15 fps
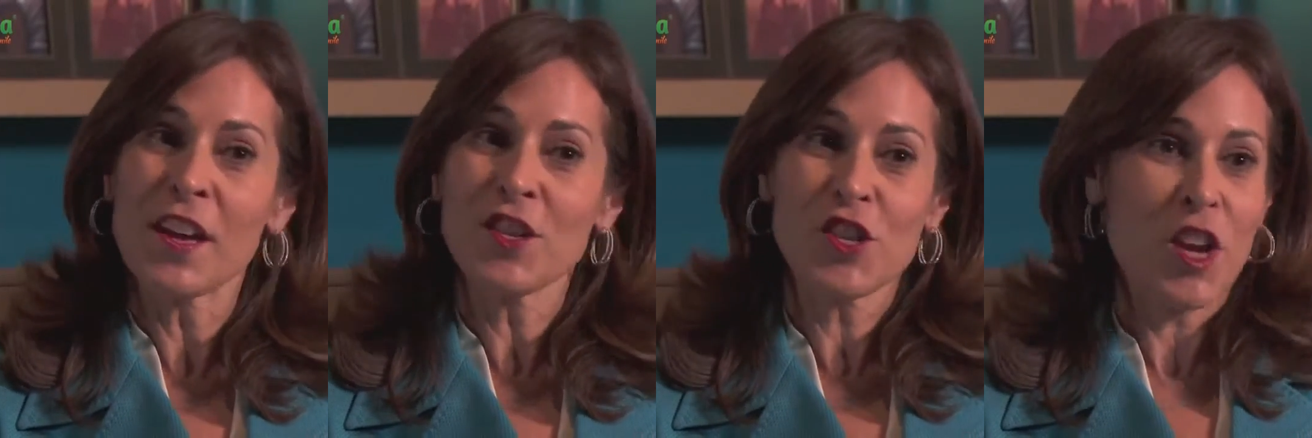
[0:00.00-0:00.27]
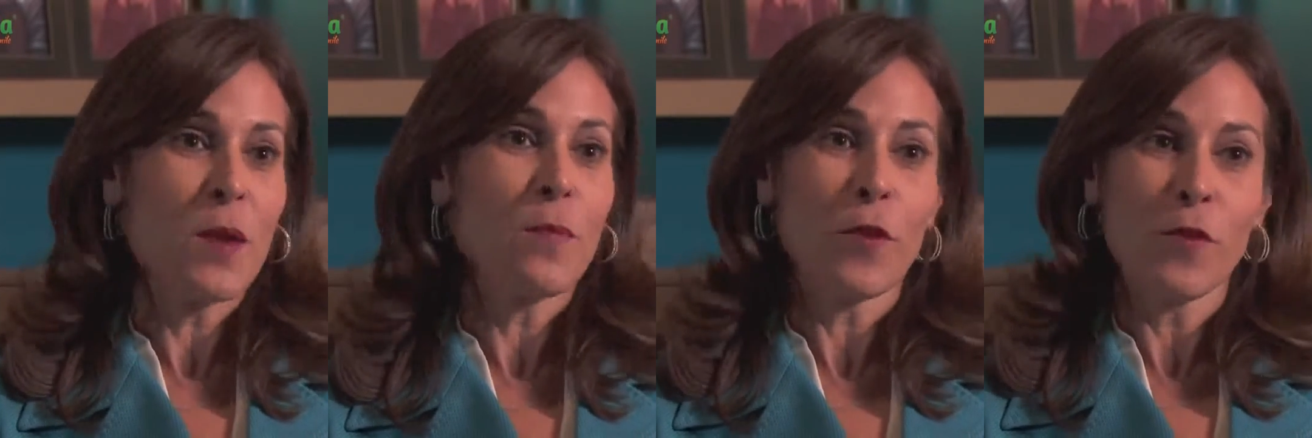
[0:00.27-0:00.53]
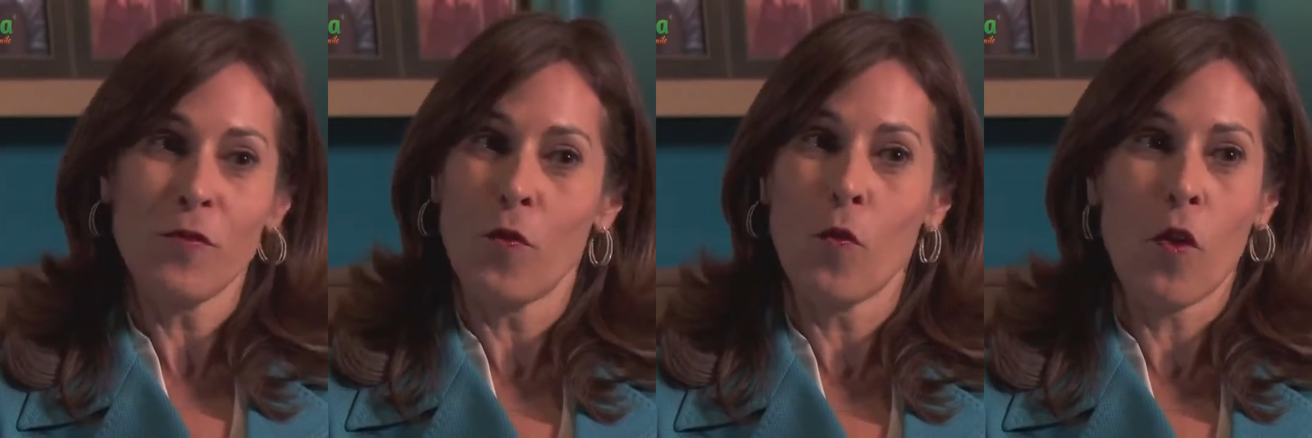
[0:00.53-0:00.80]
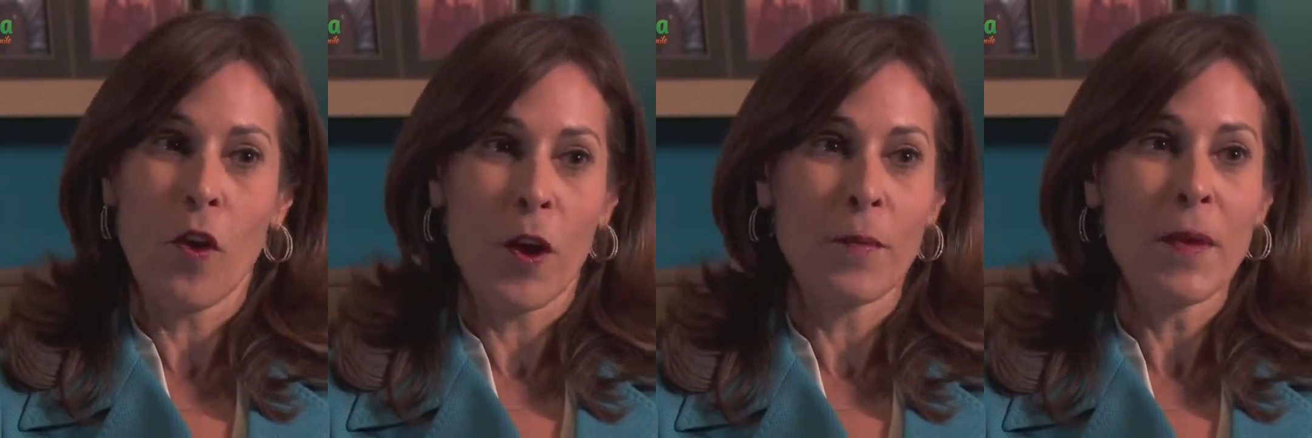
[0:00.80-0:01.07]
shape, or
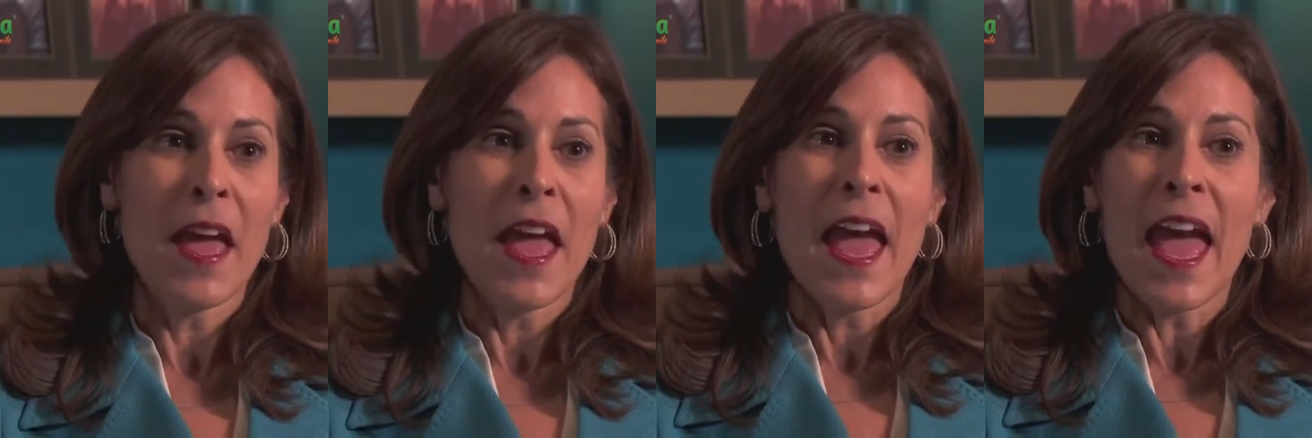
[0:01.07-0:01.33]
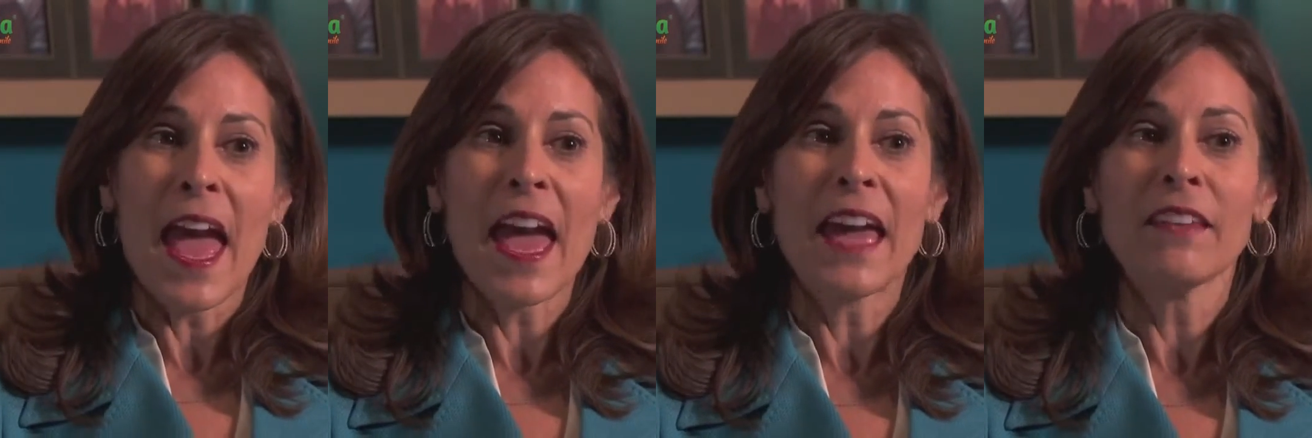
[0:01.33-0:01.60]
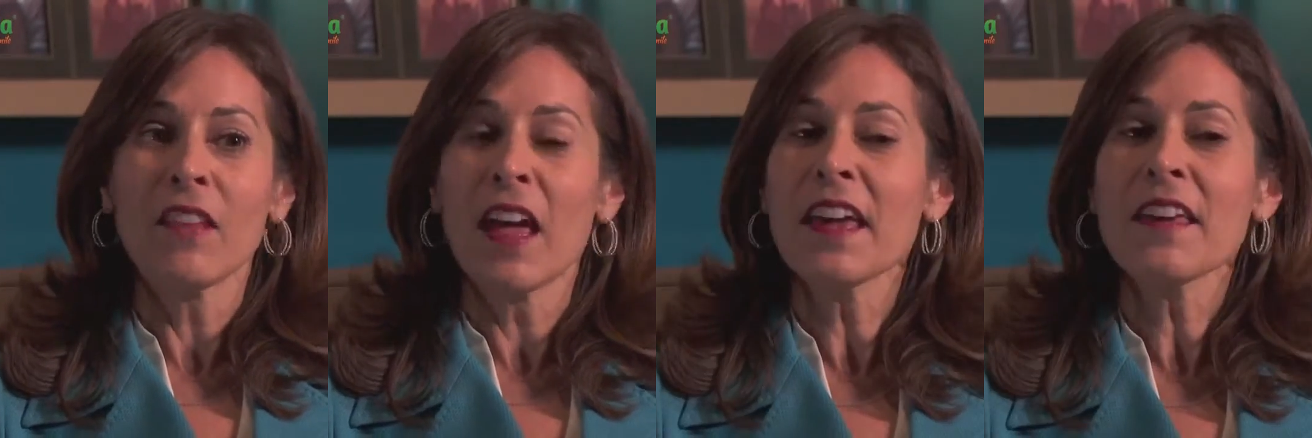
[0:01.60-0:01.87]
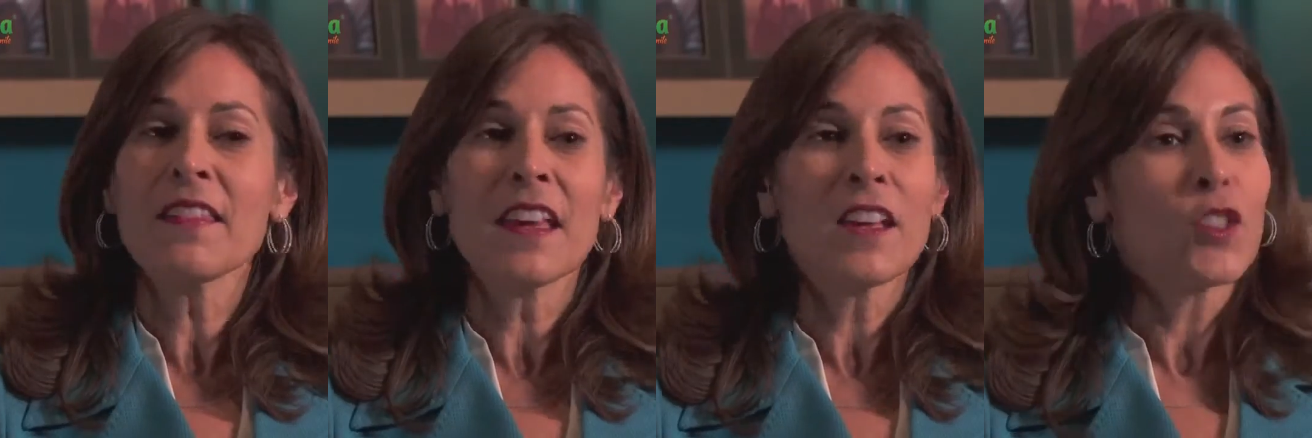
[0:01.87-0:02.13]
form, and like
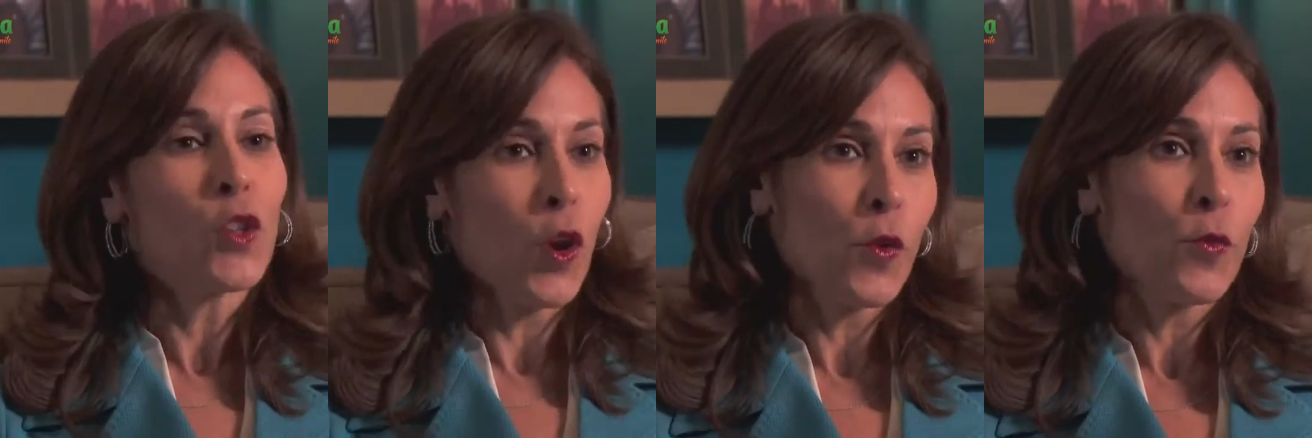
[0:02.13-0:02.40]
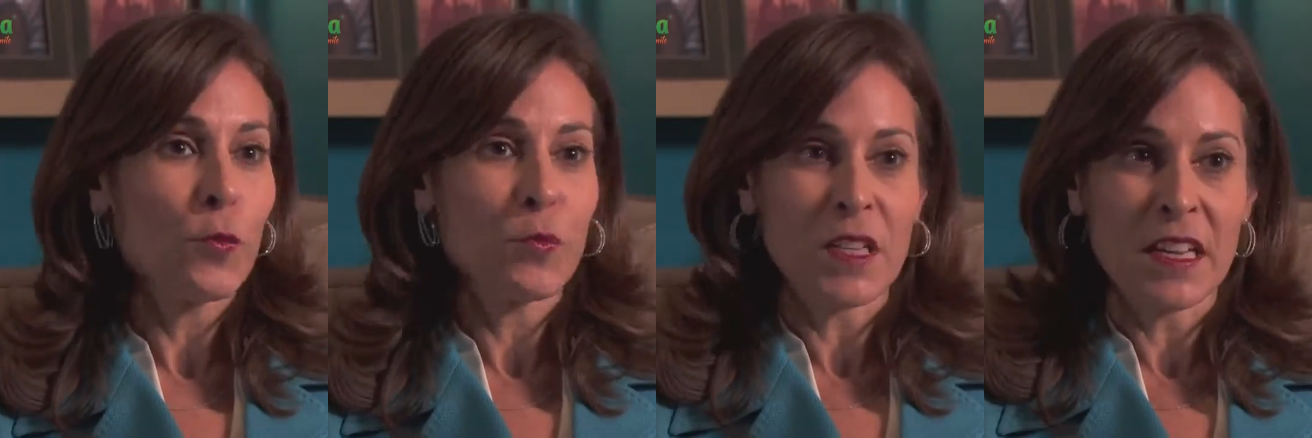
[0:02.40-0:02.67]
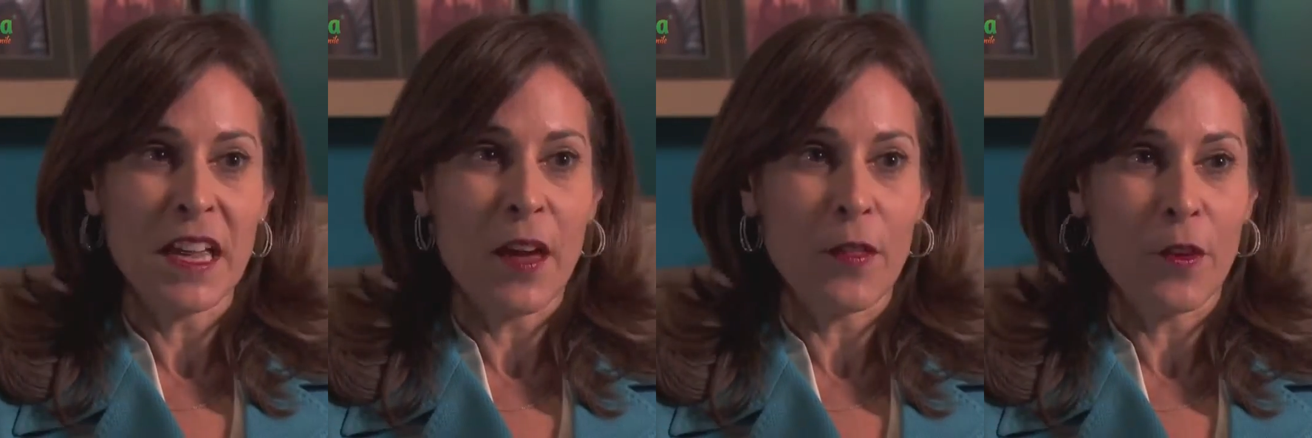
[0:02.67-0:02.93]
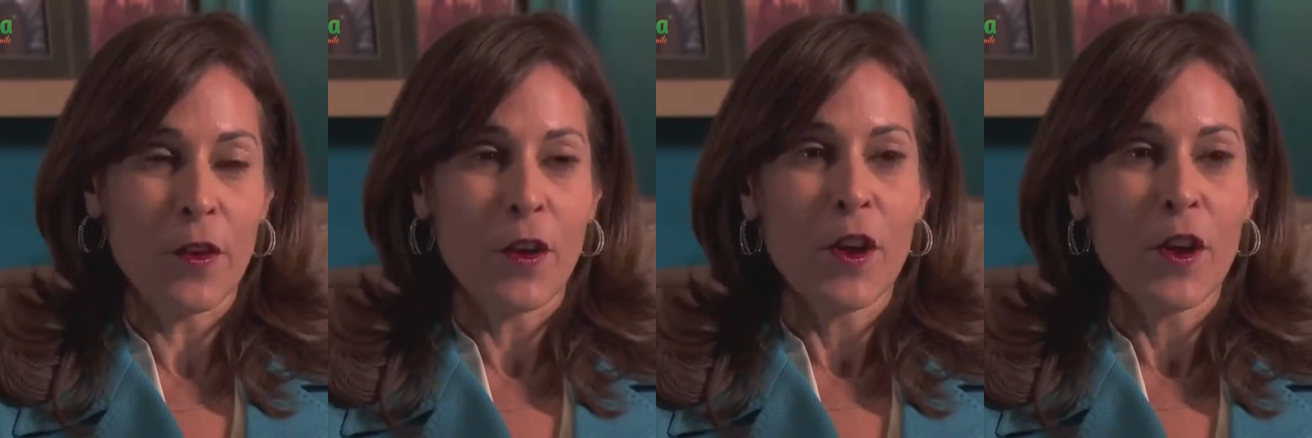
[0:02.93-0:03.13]
things aren't grouped together.